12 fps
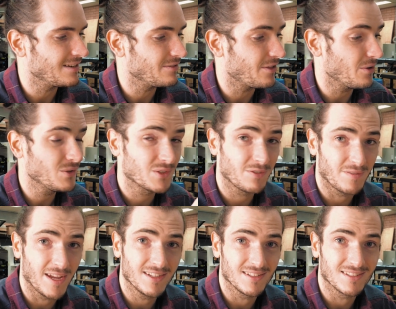Those
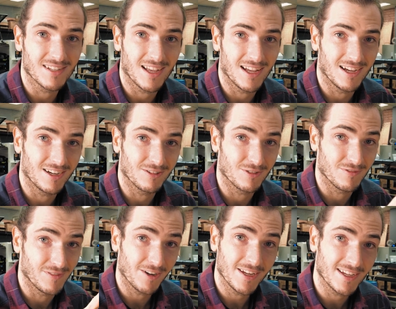feeders are
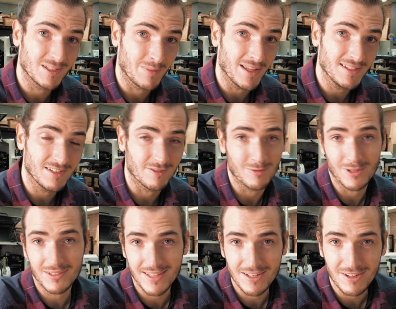very expensive
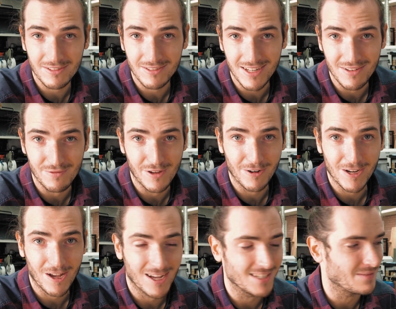because they're not in very
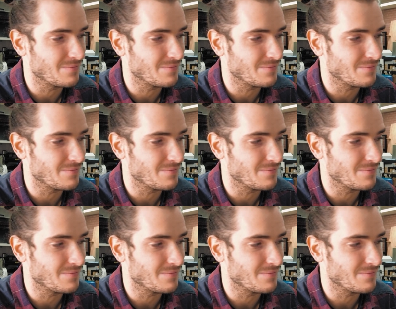high